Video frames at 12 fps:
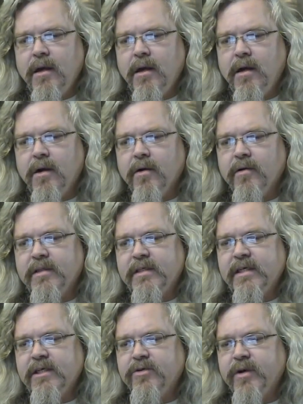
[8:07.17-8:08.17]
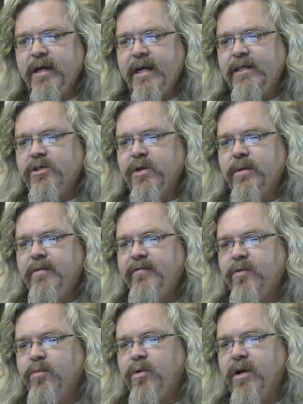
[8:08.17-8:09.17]
Uh, Earth is entering a stream of
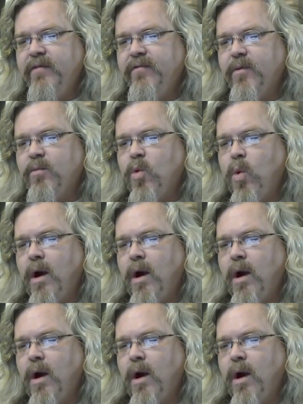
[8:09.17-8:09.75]
debris from